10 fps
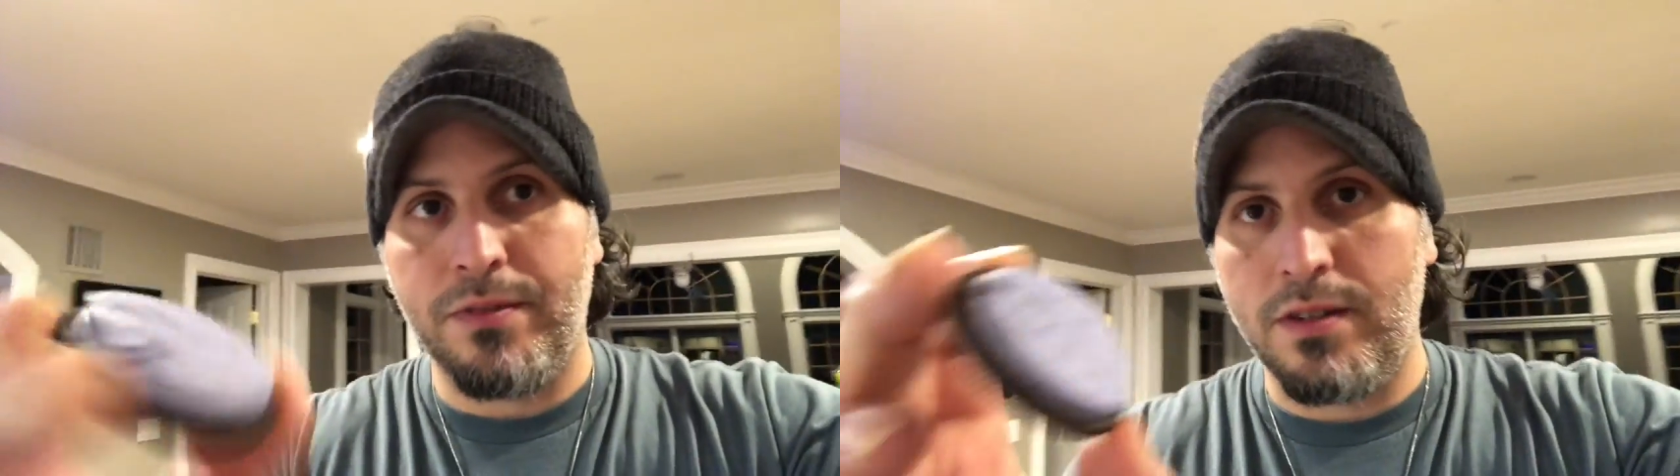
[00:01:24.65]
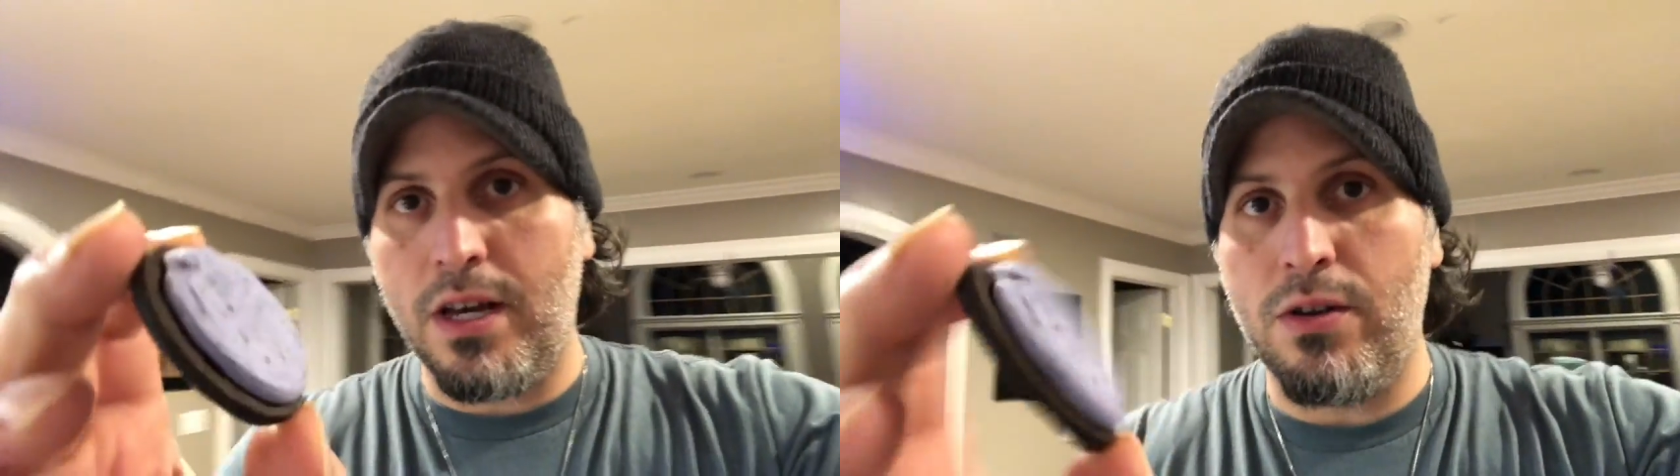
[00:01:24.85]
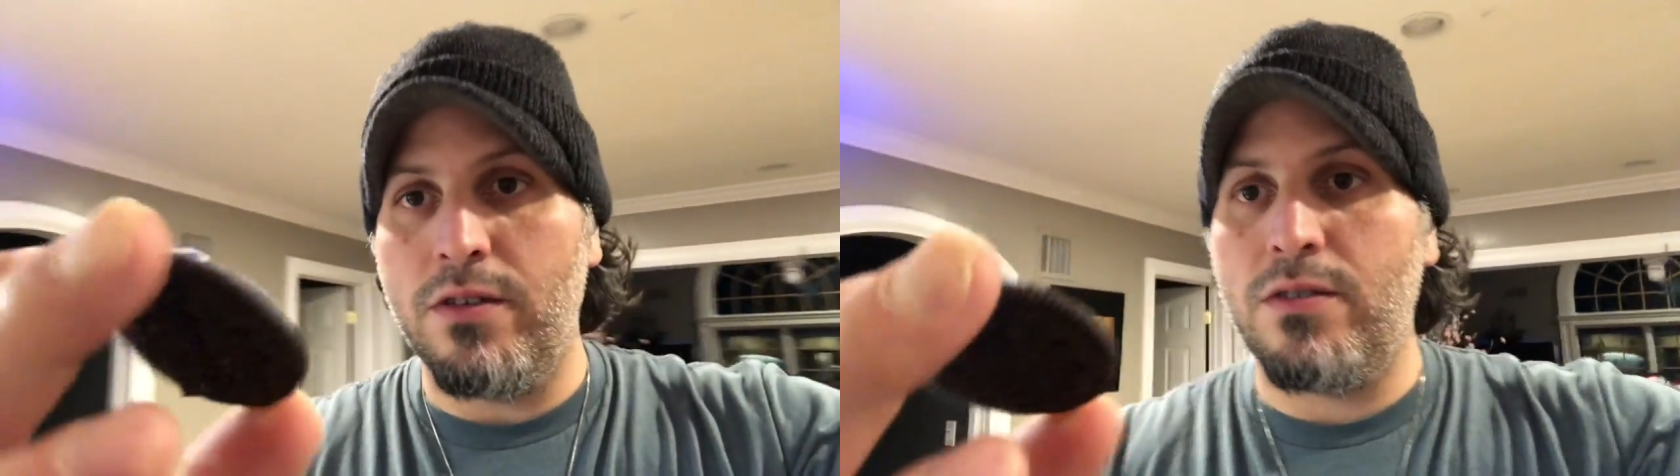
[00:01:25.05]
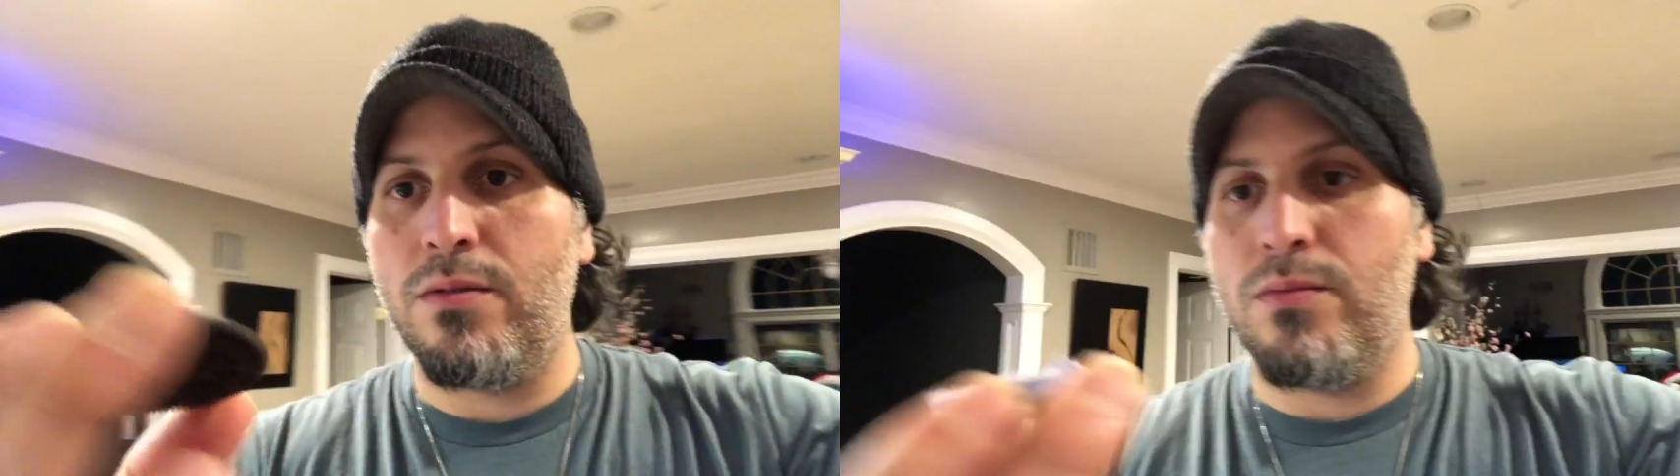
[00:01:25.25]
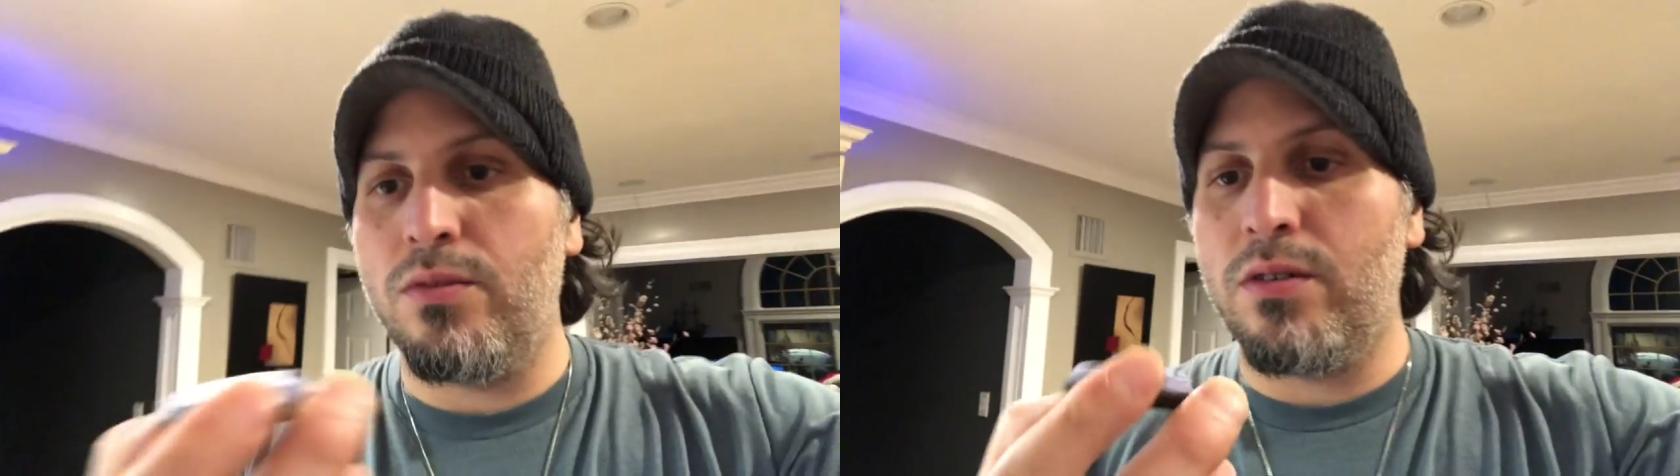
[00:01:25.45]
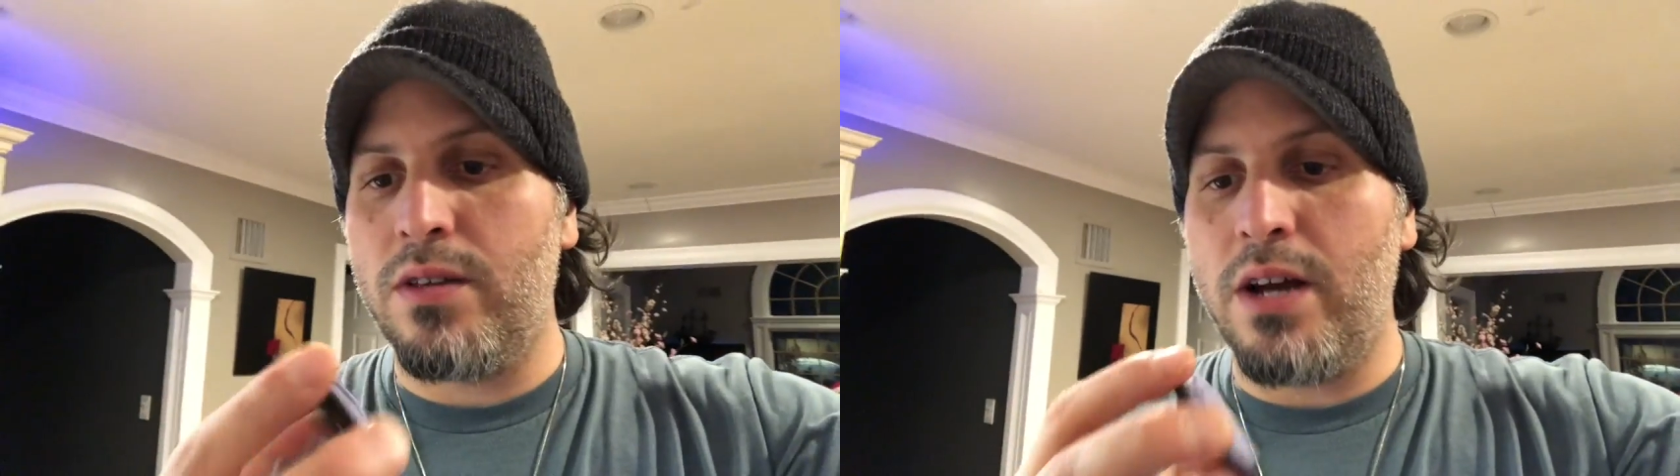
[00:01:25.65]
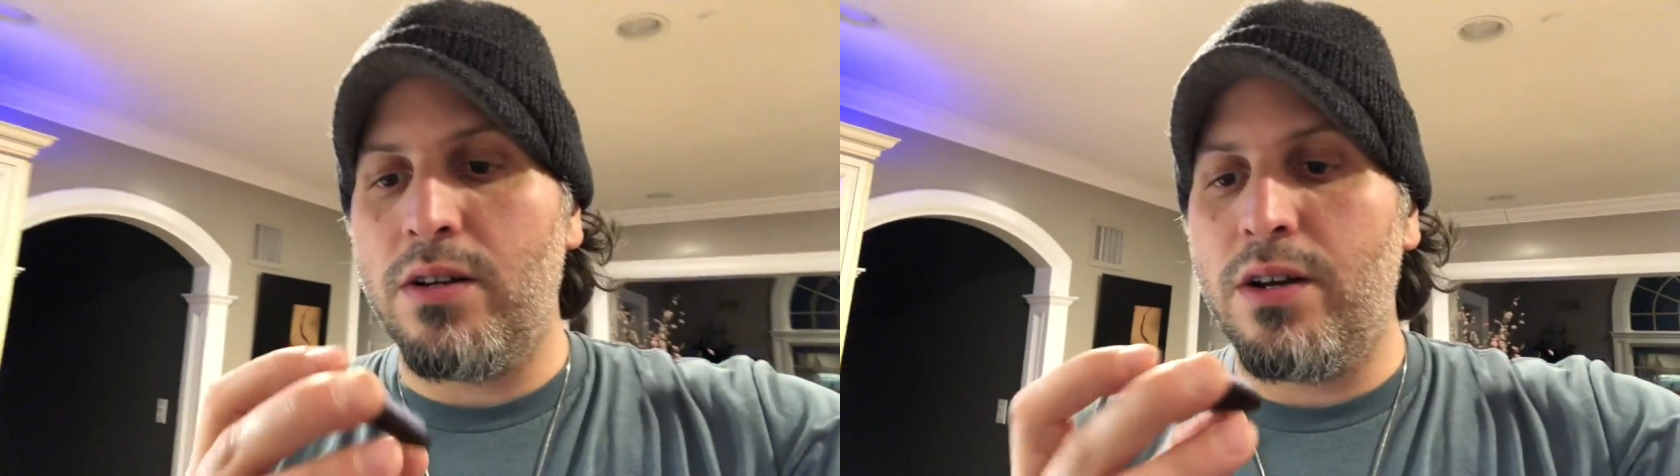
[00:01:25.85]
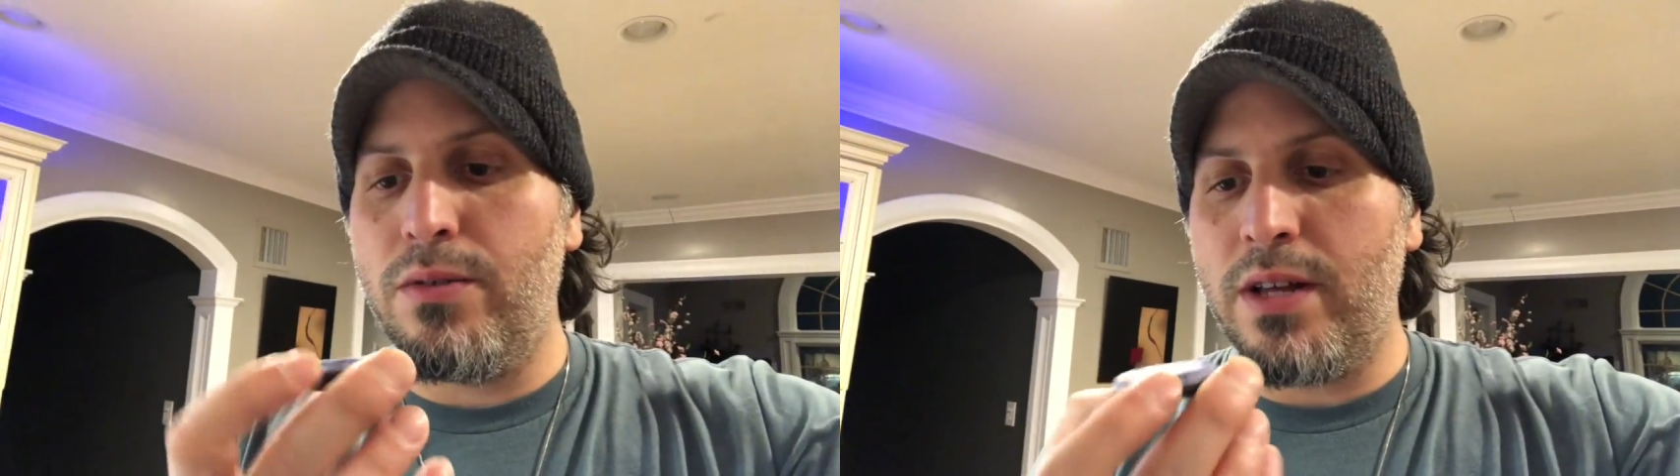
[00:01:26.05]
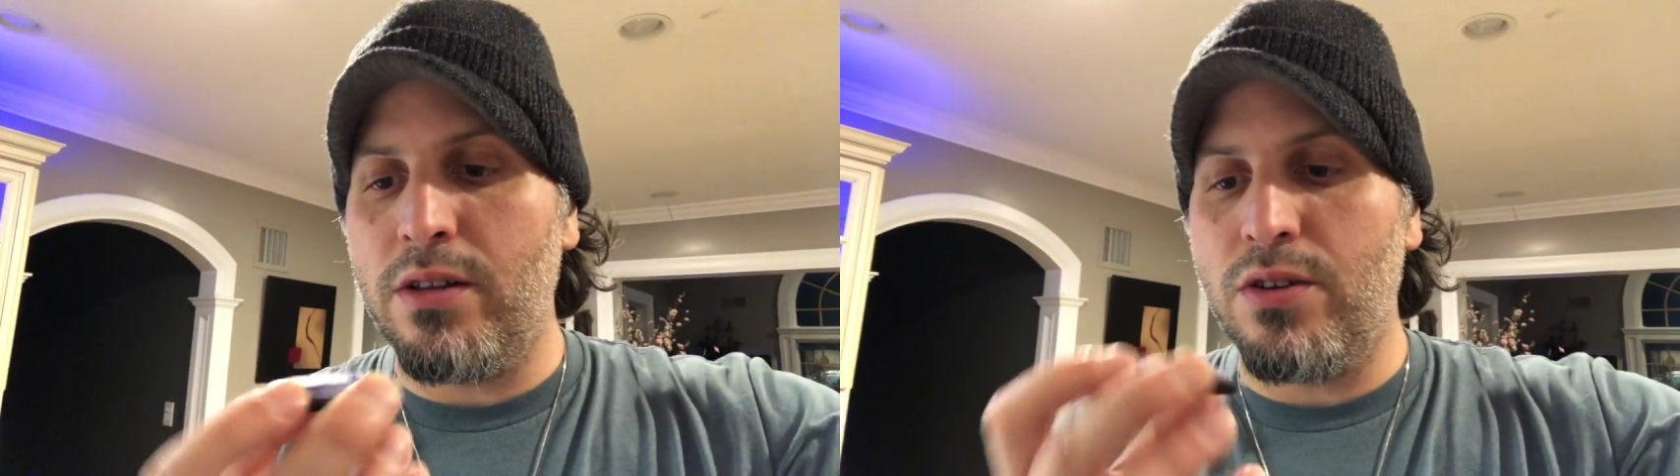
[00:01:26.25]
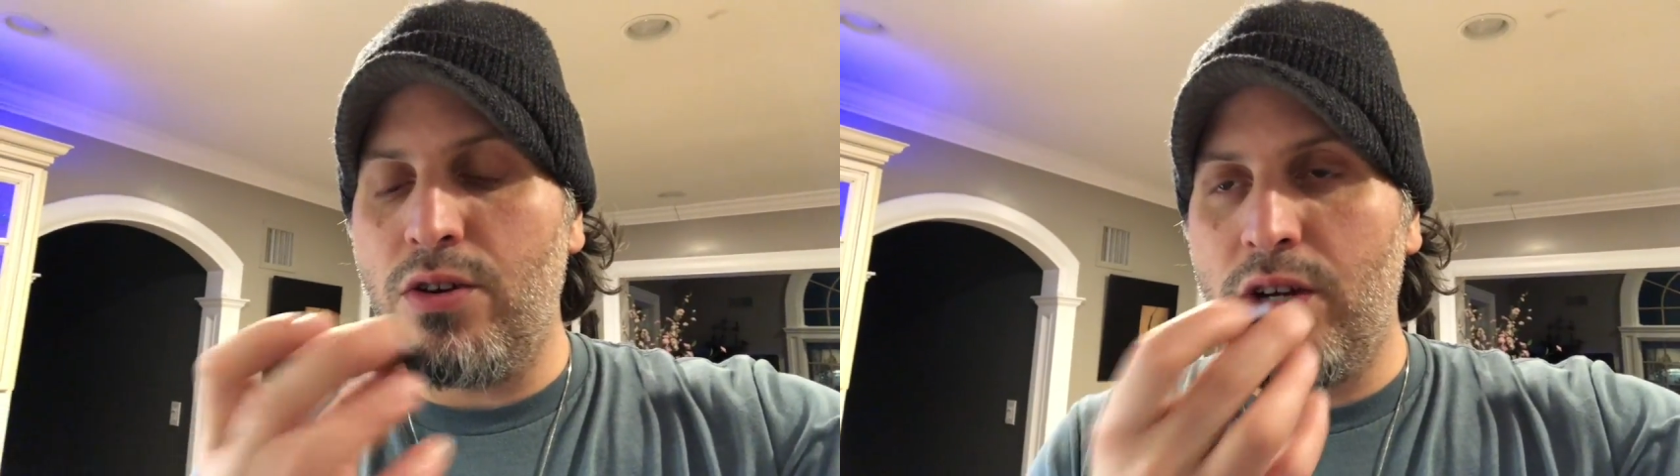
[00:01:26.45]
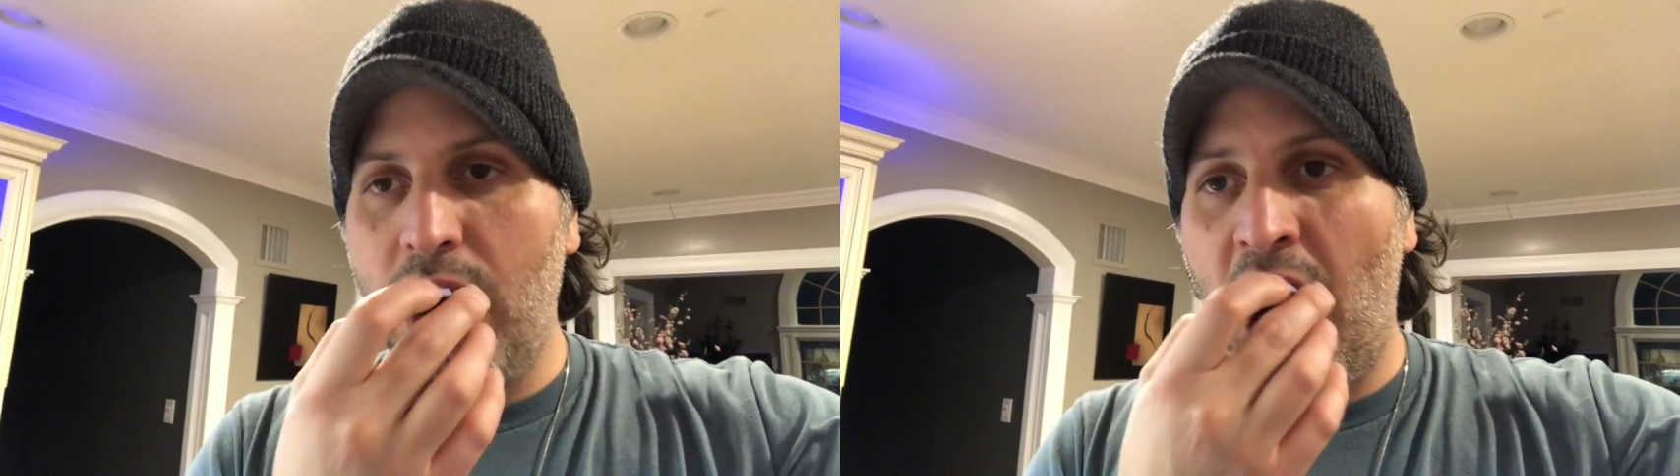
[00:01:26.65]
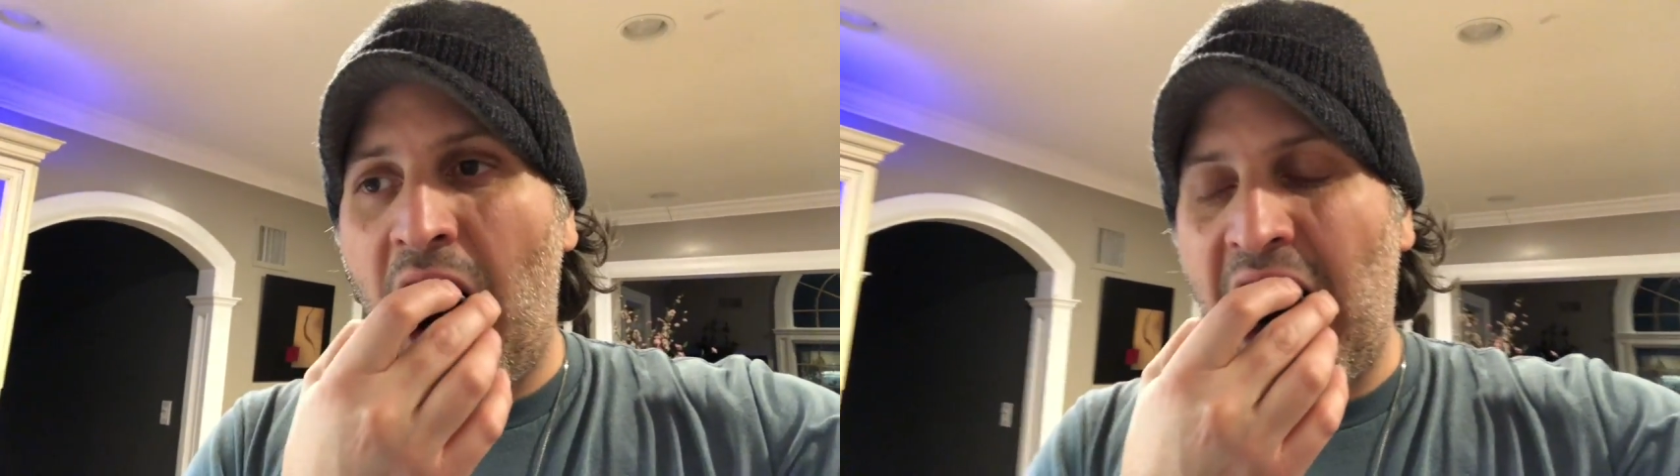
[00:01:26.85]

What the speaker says: see how this worked out here without the cookie.